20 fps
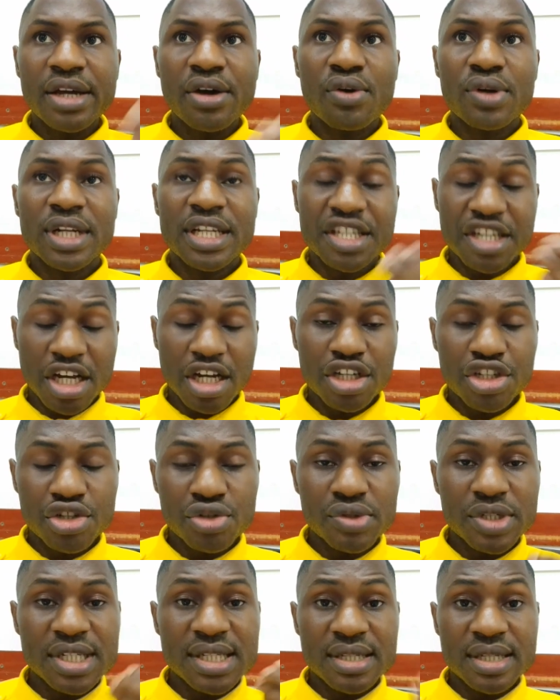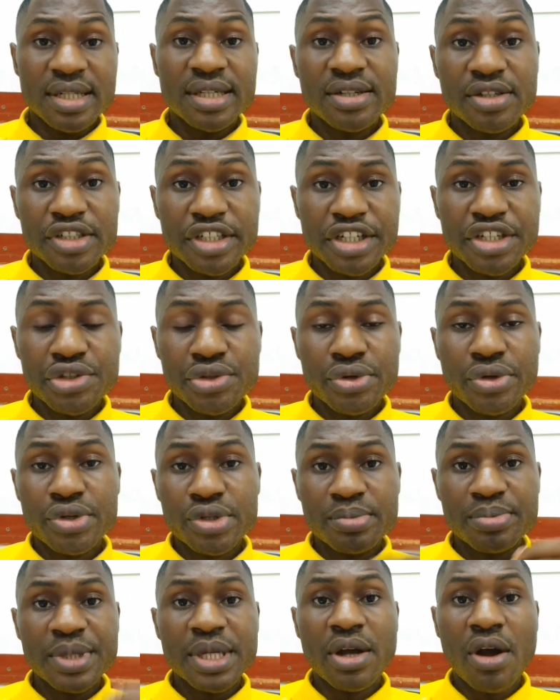They only charge you this 300
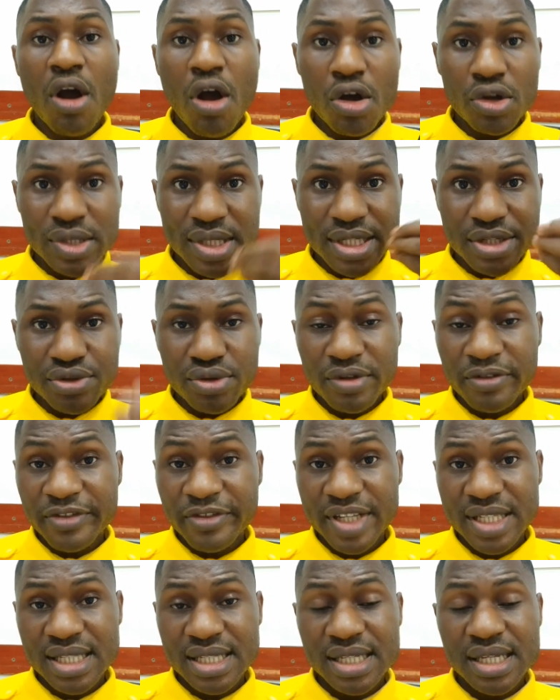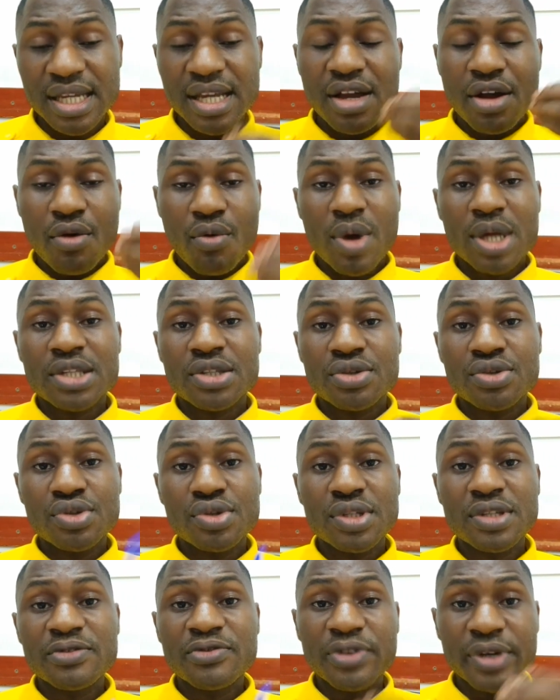euros because the university wants to
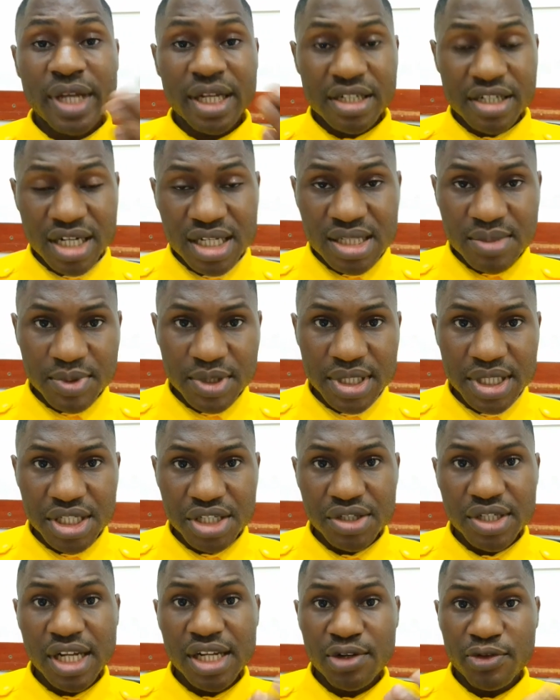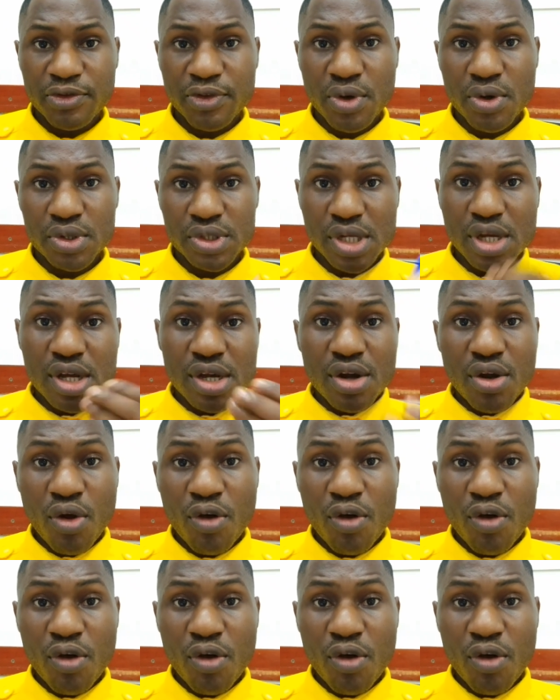use it for your transportation and, of course,